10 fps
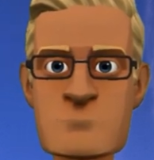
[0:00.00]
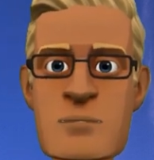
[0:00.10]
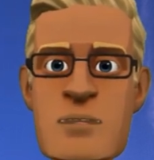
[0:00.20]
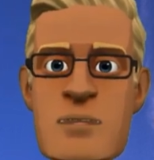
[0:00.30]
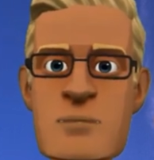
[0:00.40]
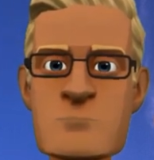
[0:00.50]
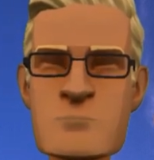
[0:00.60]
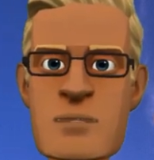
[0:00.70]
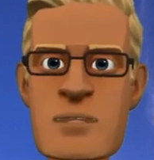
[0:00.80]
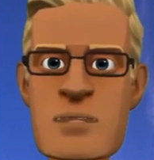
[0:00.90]
Or are
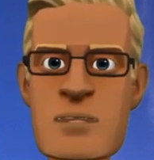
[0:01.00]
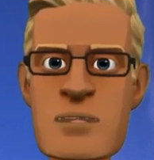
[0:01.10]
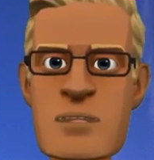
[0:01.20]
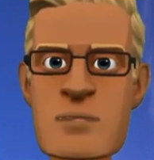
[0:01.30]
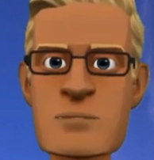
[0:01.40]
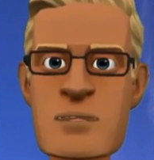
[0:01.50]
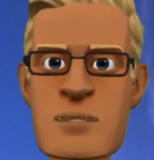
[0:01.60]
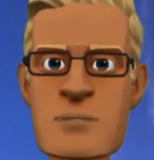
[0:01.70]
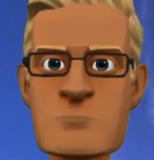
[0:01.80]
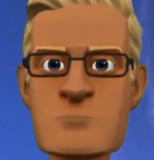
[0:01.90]
we in love,
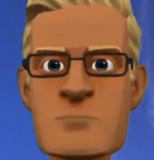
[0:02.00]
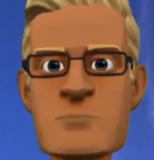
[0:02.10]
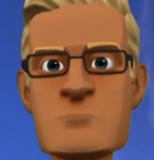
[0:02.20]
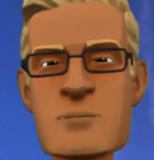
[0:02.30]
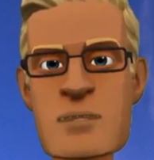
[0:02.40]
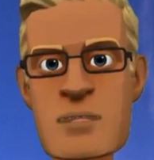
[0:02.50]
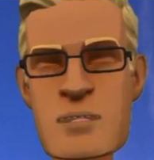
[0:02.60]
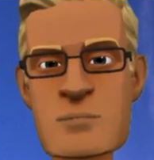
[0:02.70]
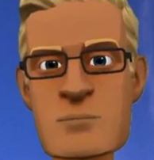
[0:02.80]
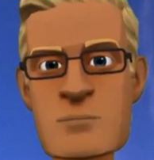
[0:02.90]
so to speak, with Jehovah?